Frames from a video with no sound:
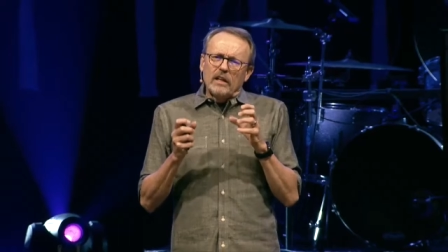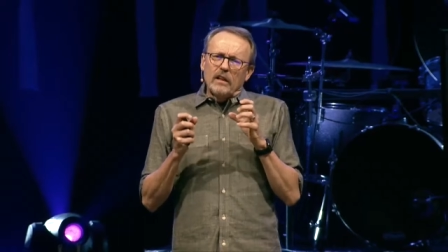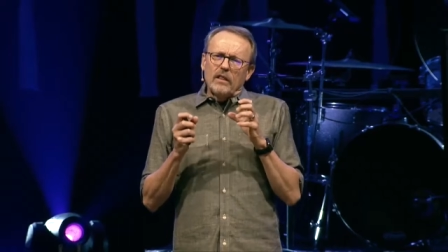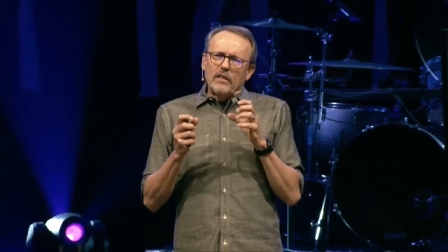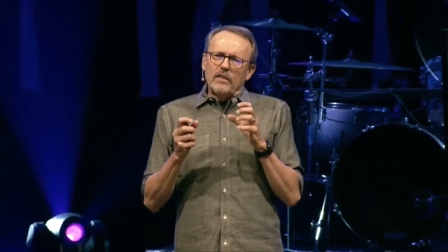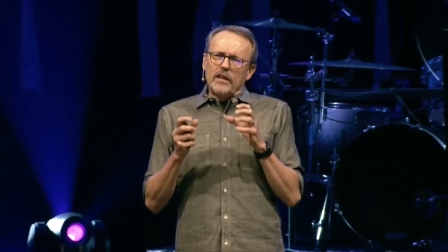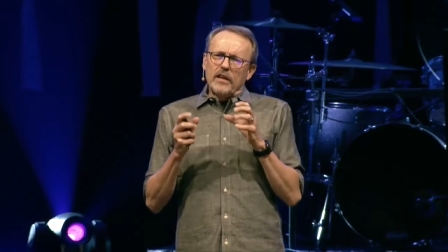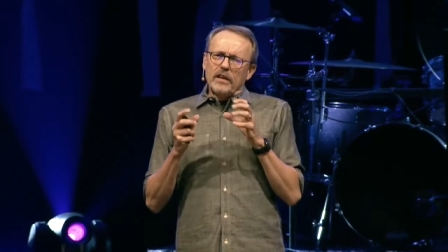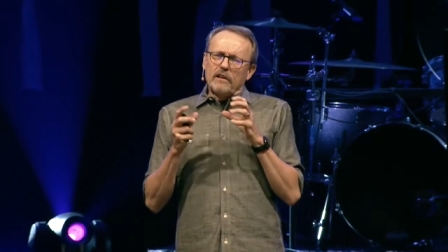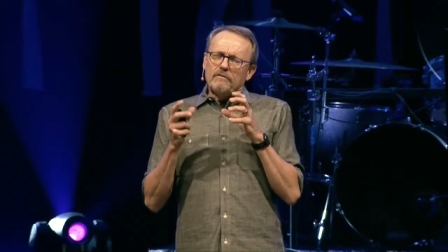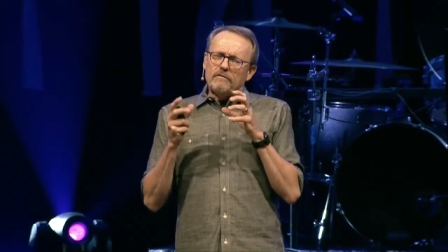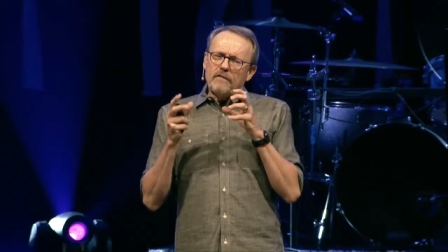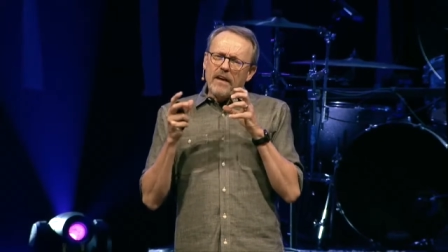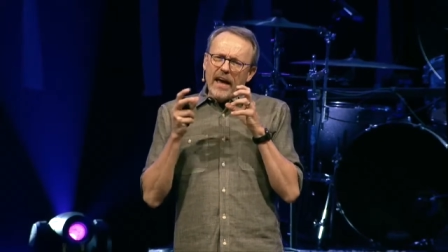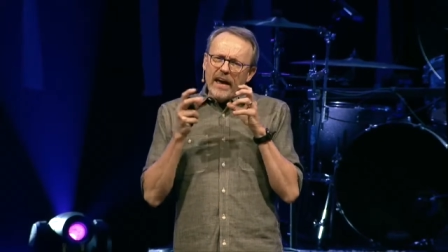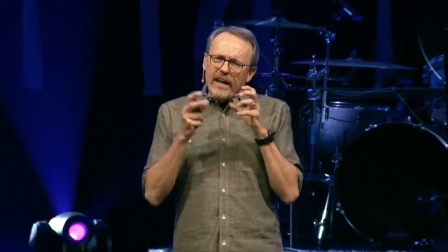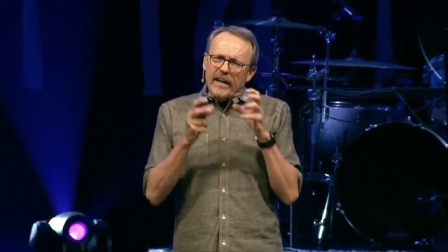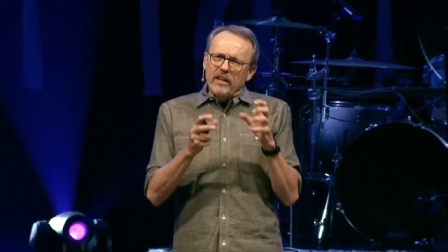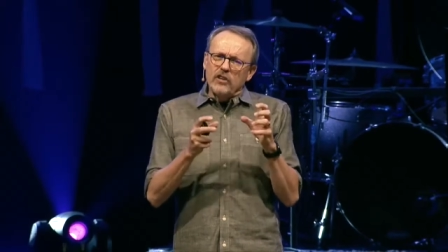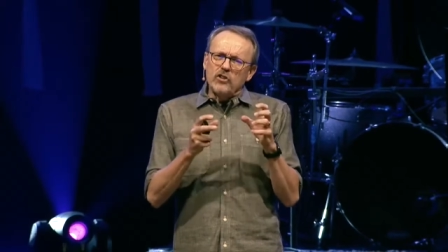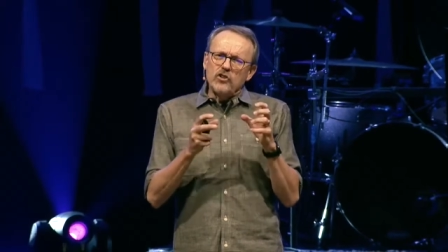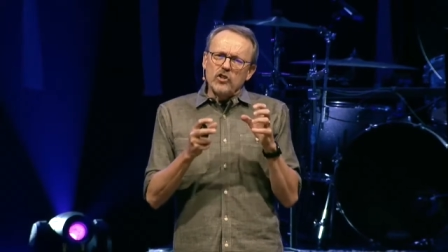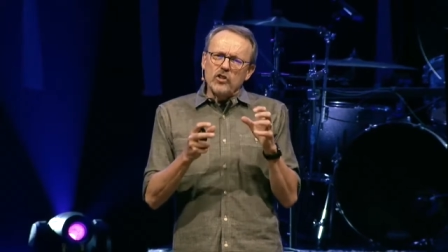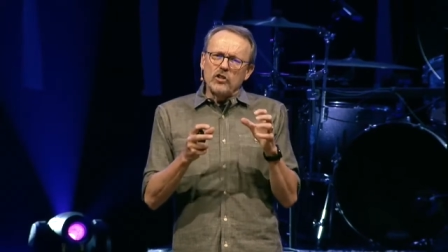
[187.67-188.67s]
the
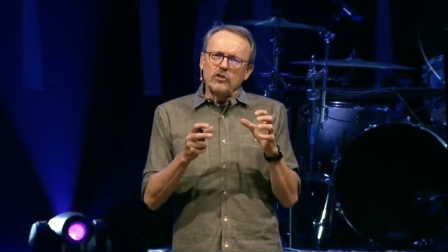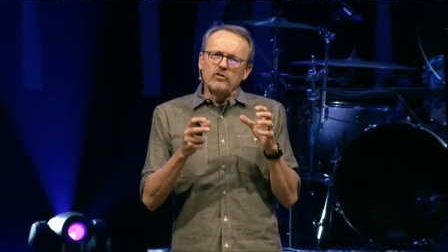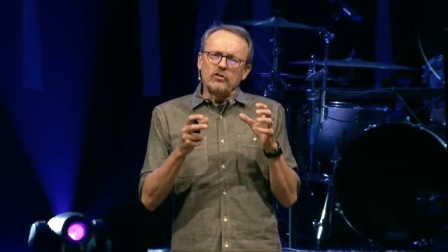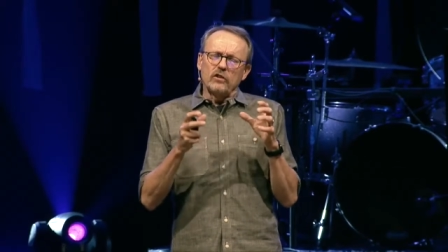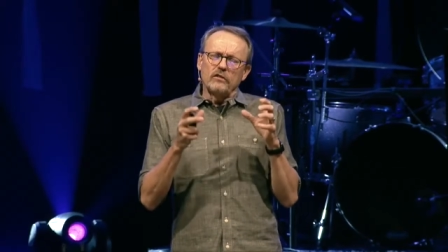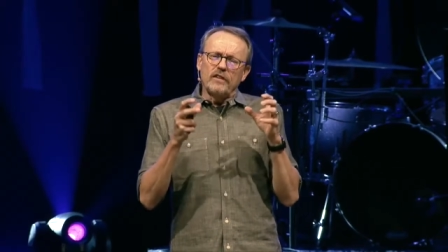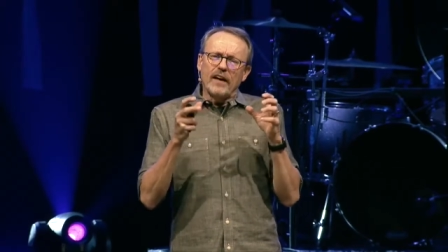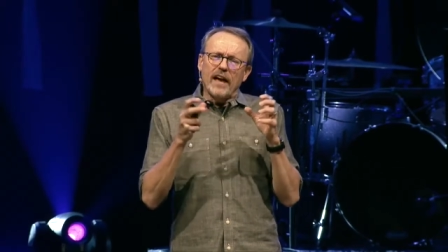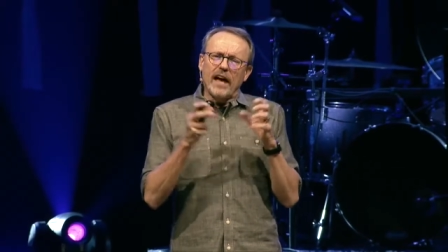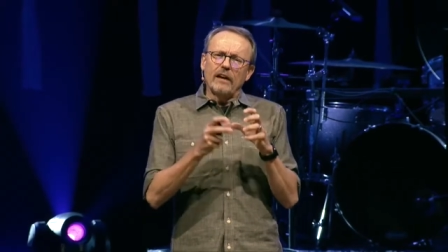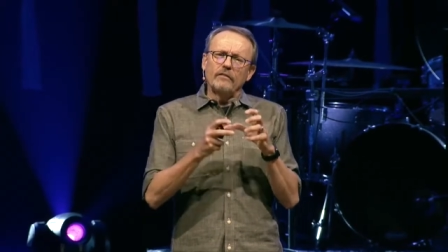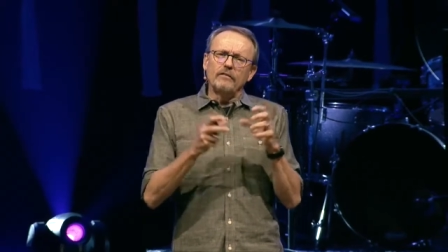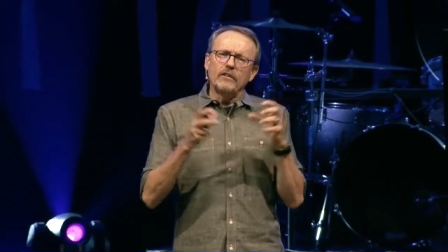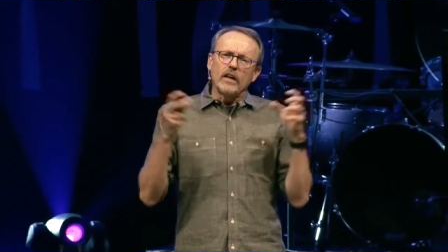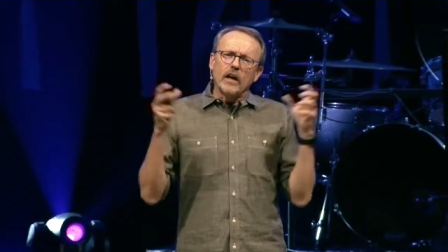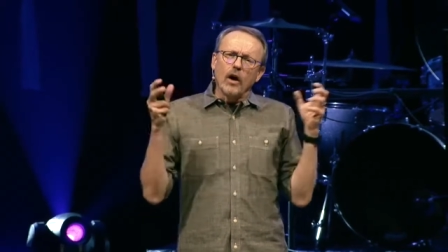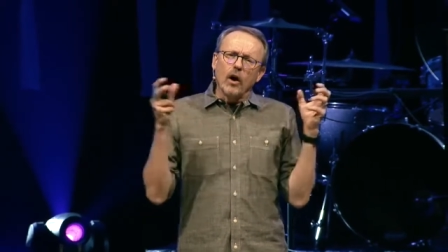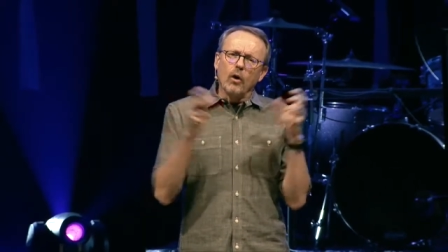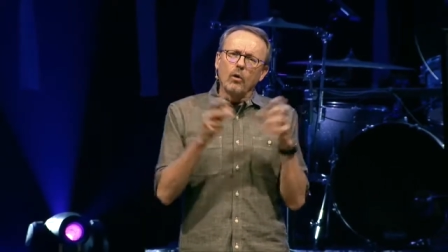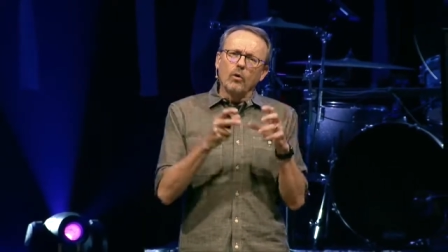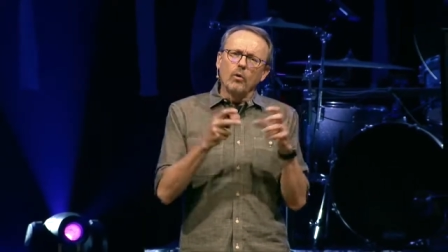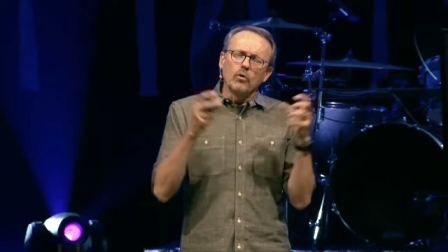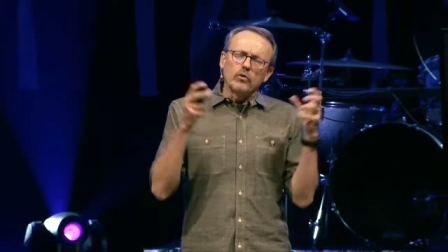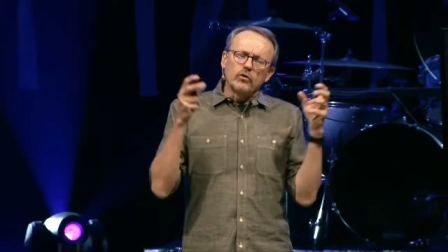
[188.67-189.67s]
advantages of having
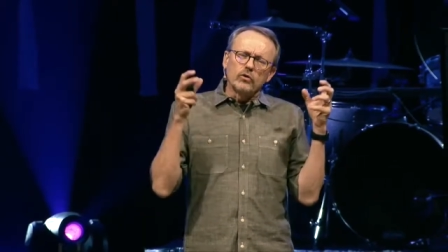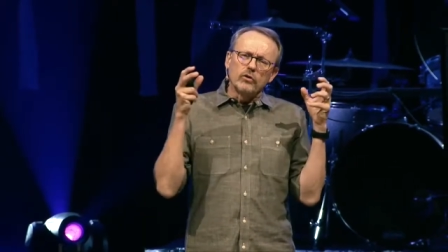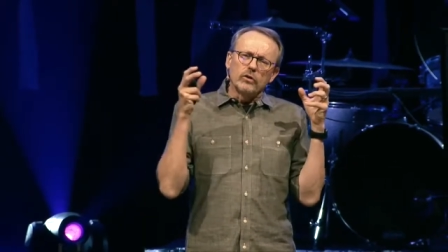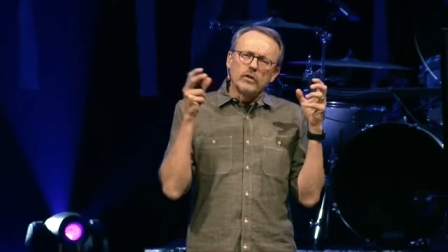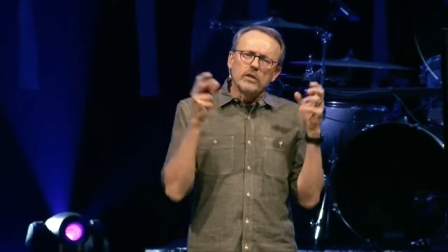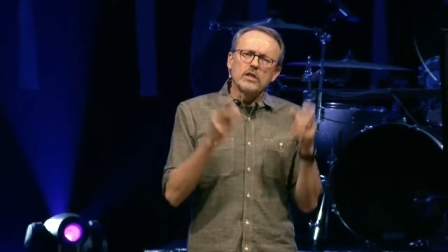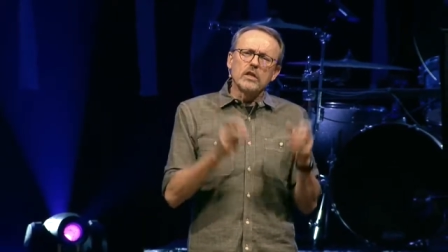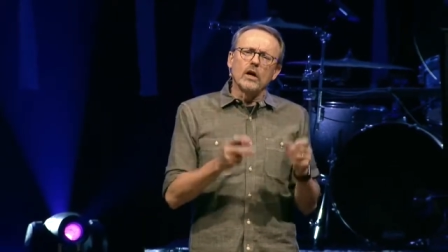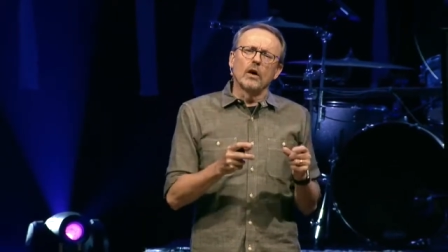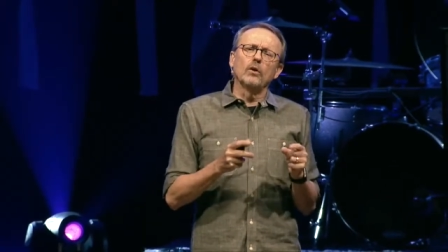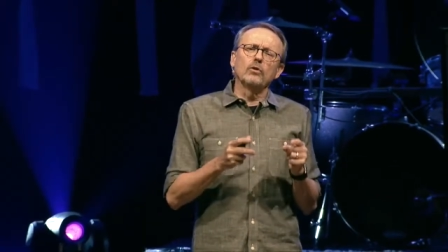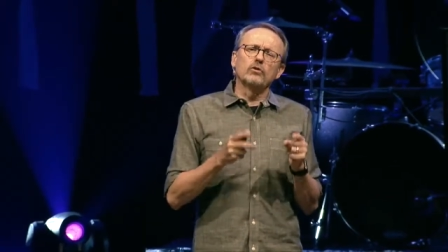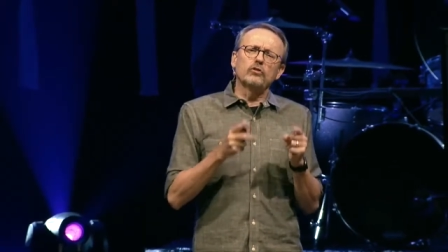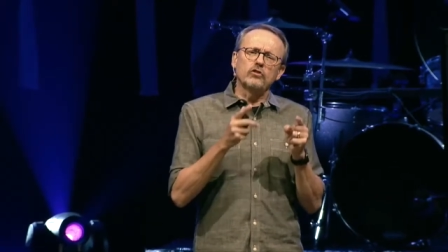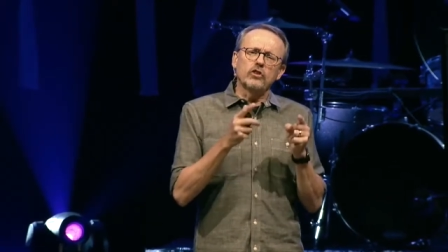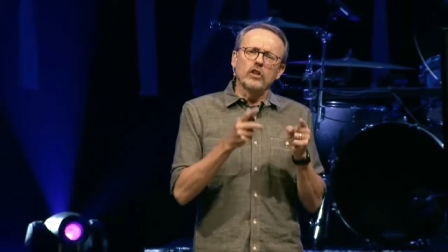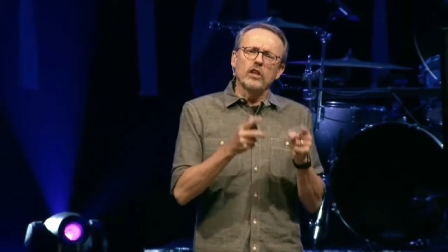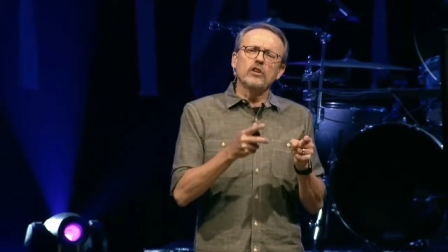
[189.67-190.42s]
older adults